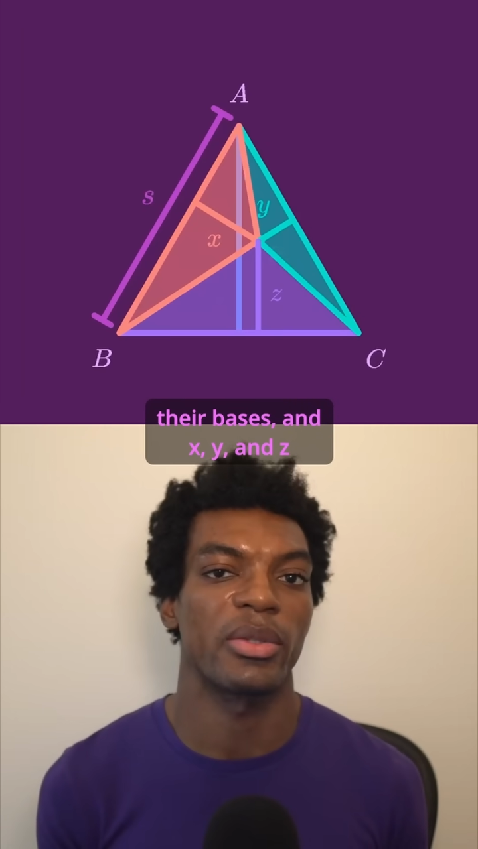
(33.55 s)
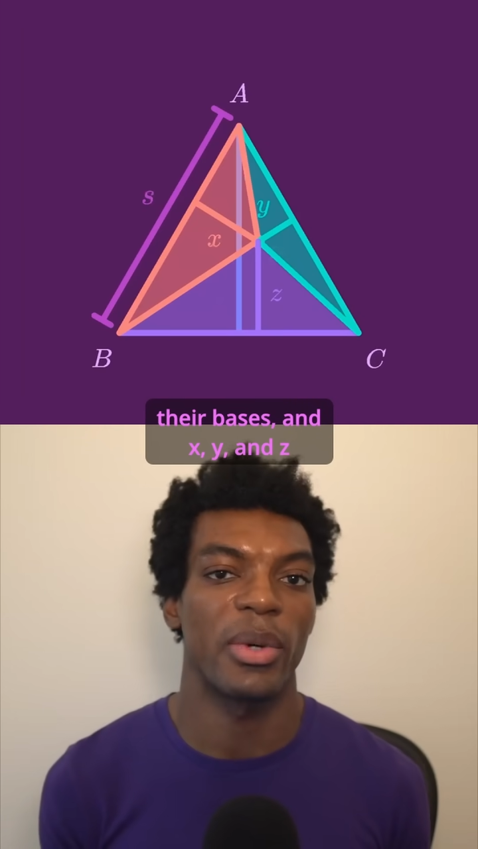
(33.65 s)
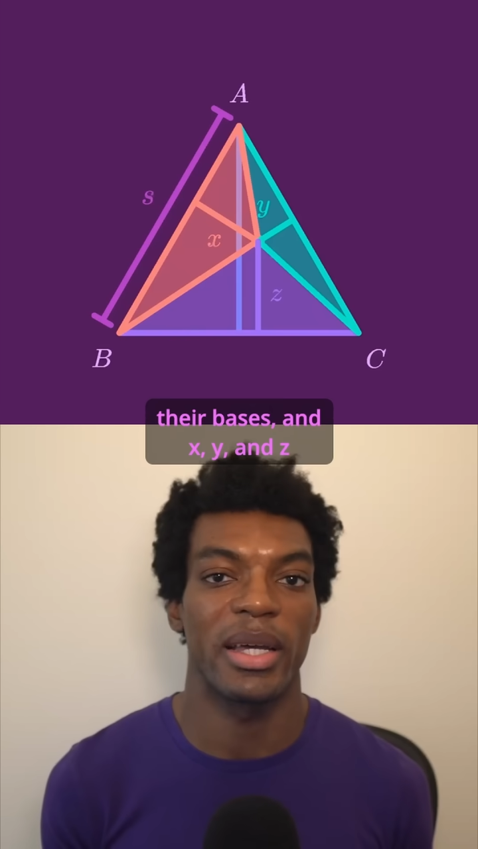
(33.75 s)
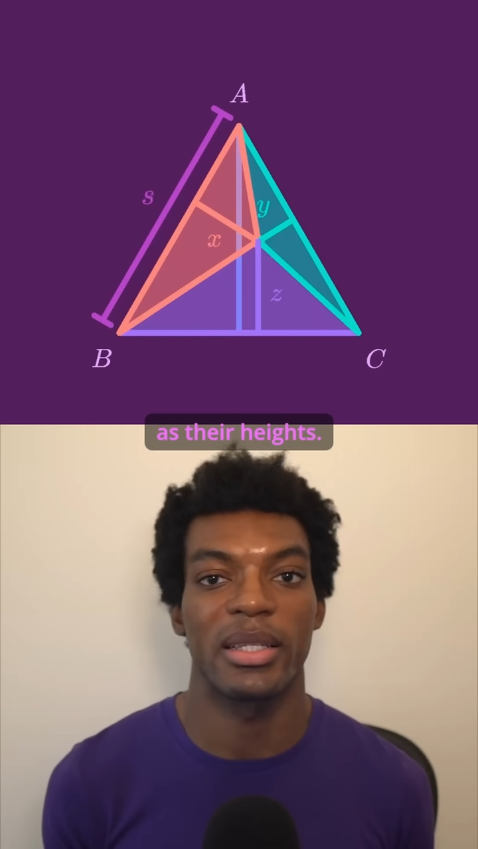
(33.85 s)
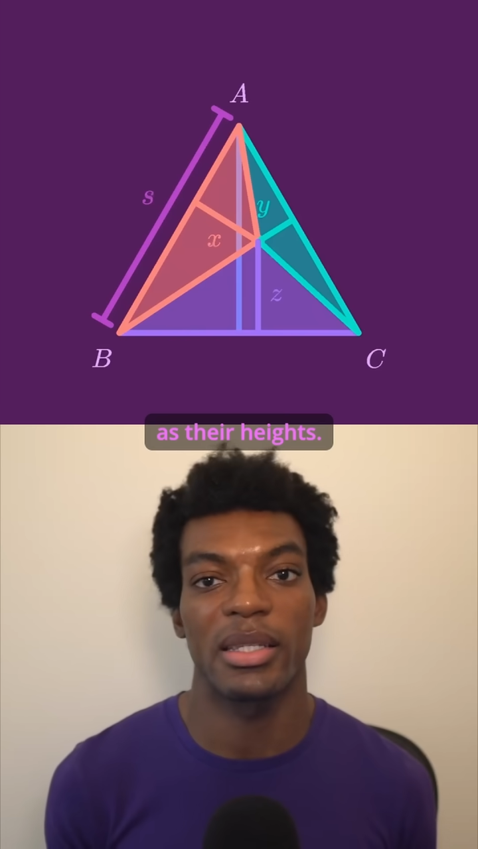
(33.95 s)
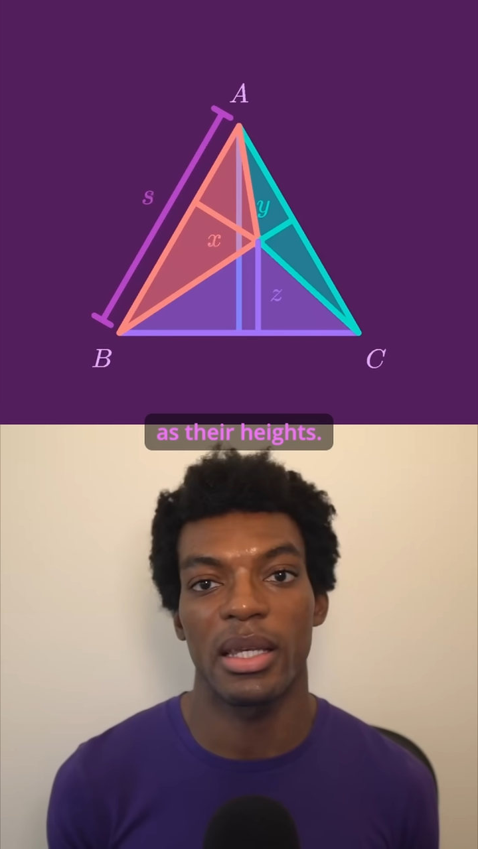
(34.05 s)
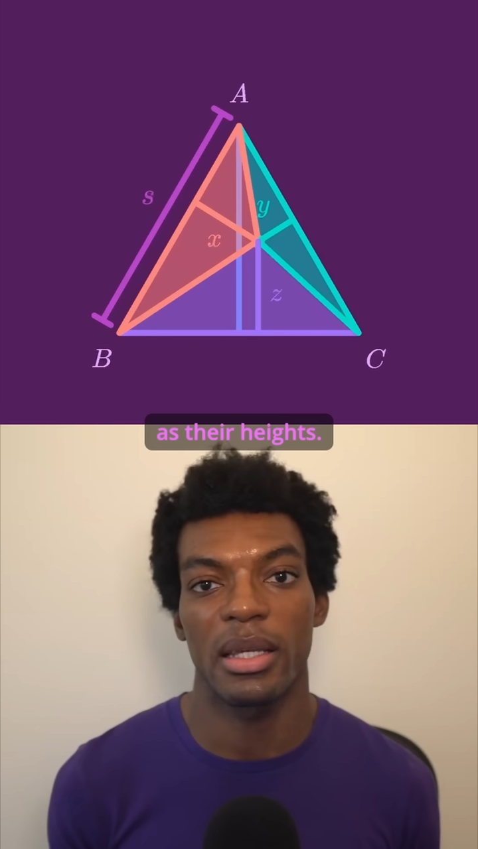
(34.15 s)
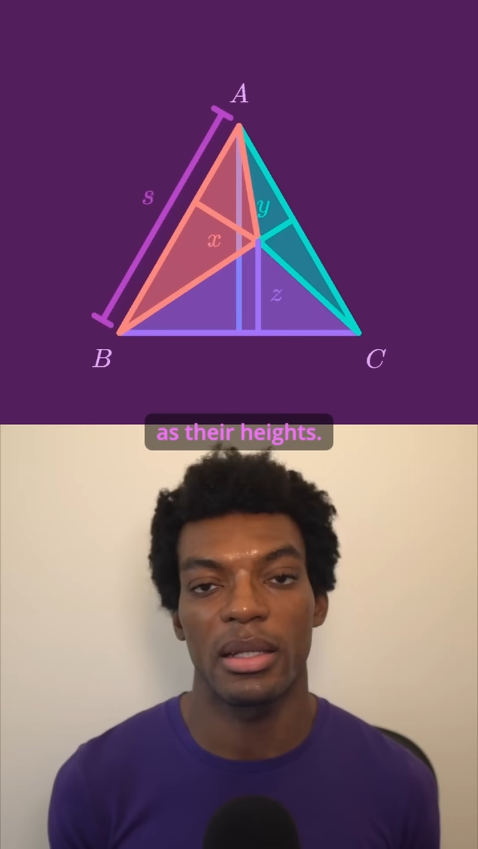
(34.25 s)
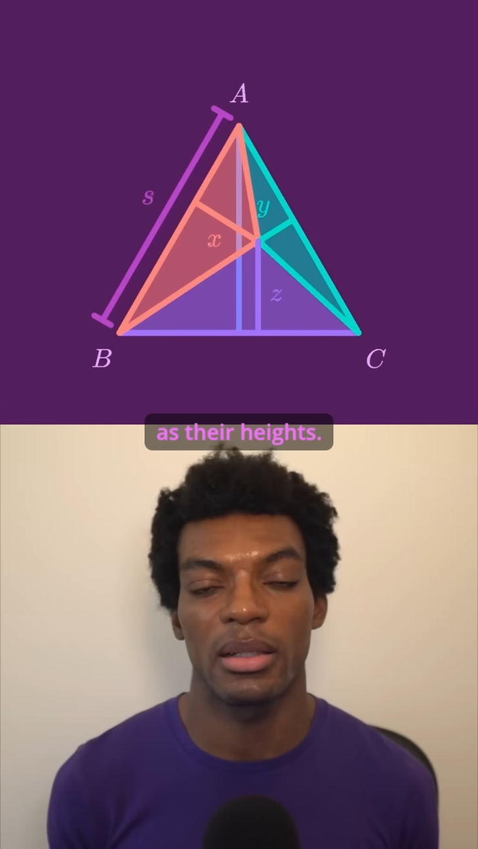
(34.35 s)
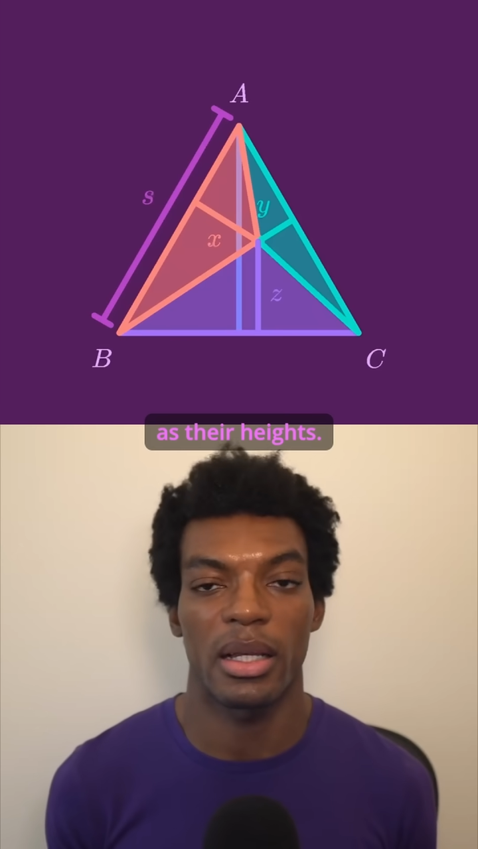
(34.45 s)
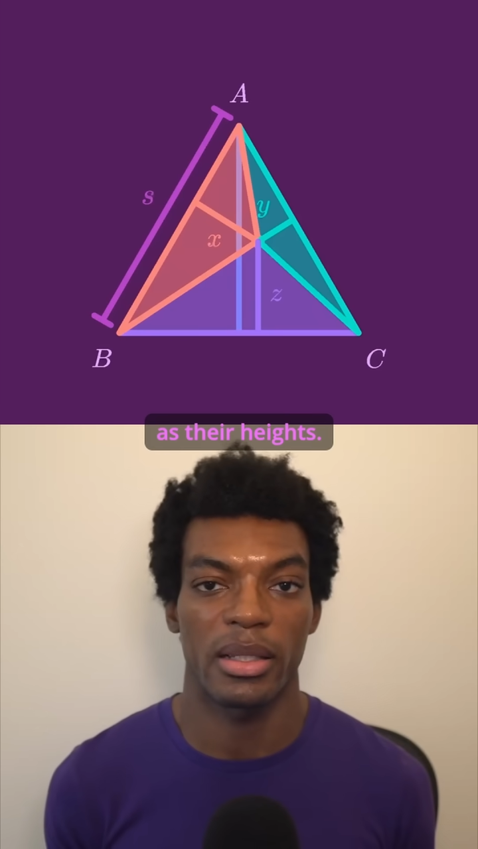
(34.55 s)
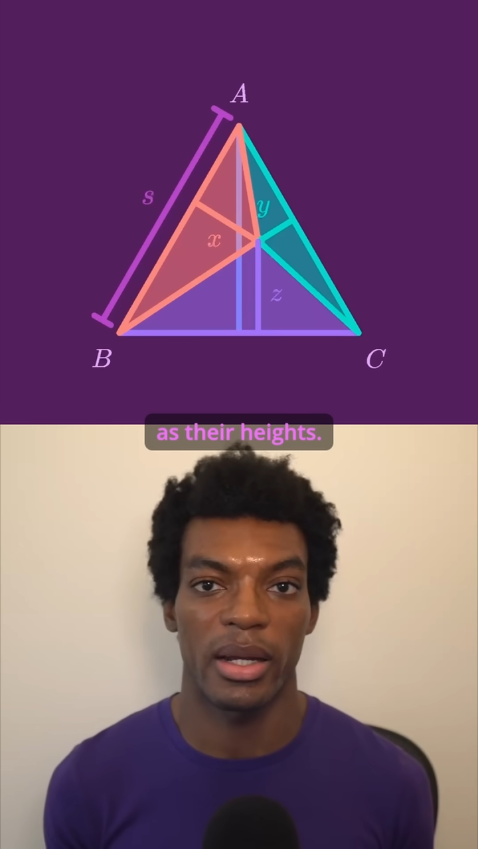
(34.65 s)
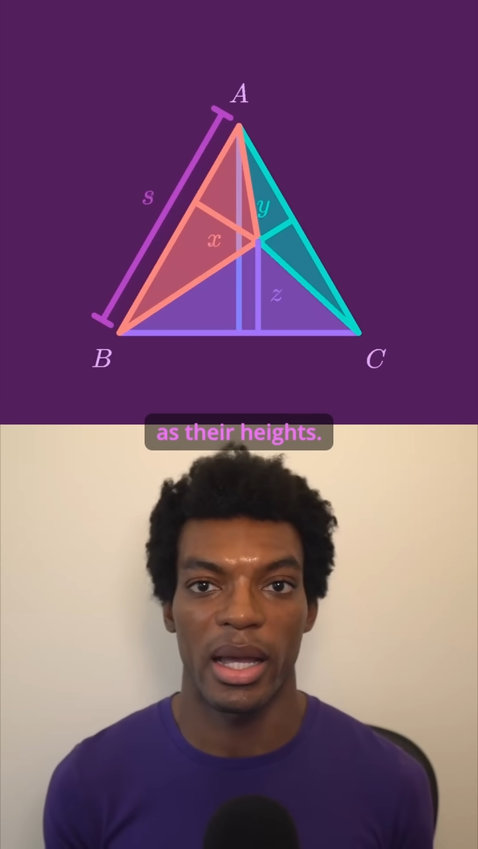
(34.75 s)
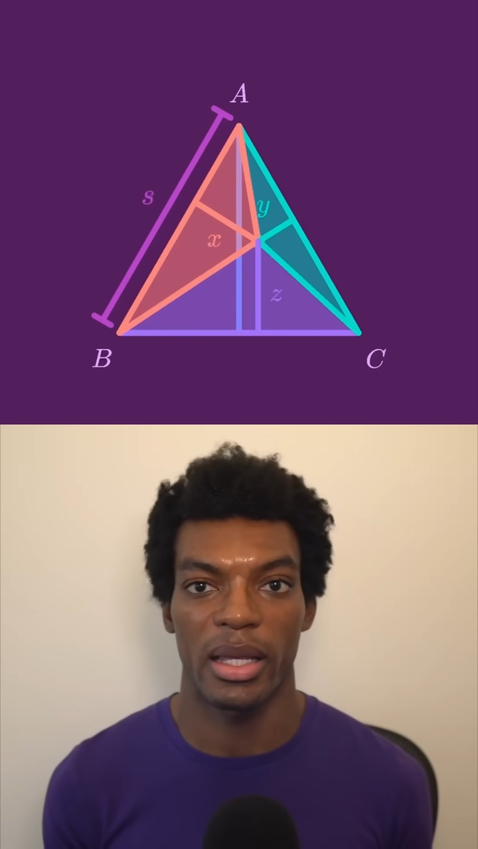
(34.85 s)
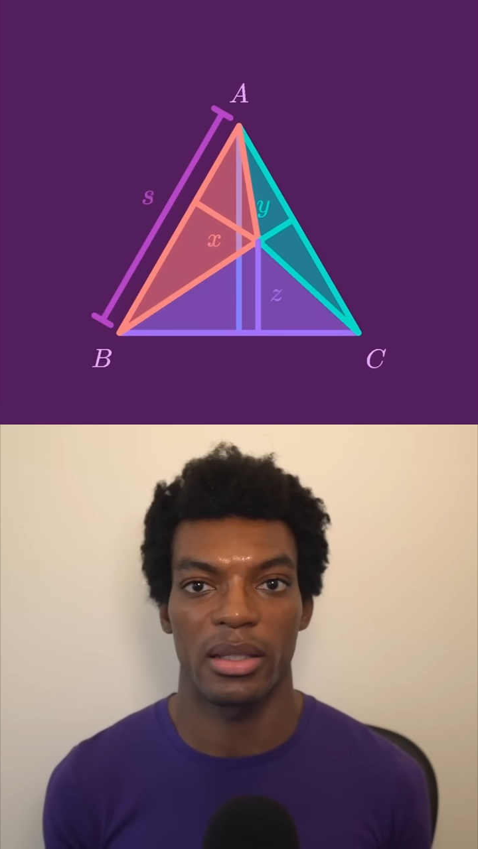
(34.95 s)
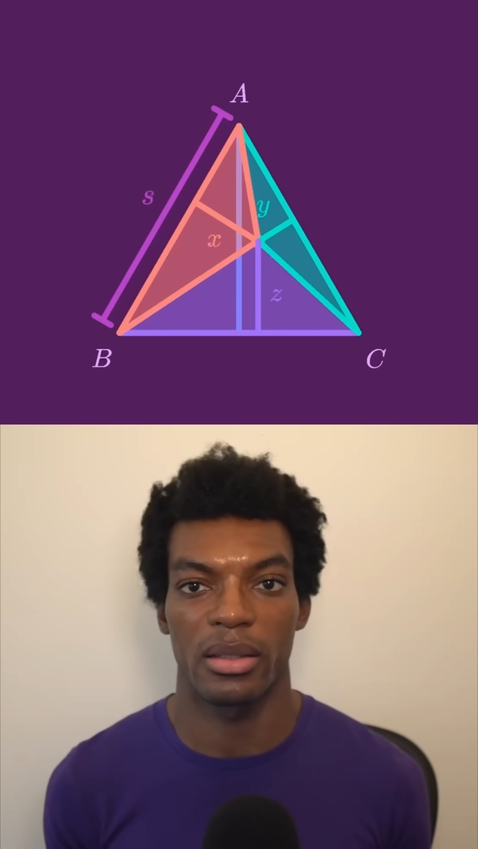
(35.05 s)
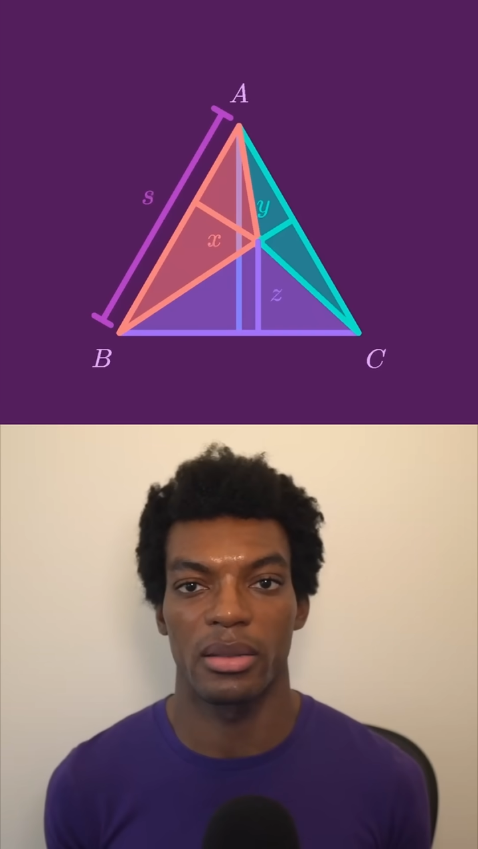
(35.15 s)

y, and z as their heights.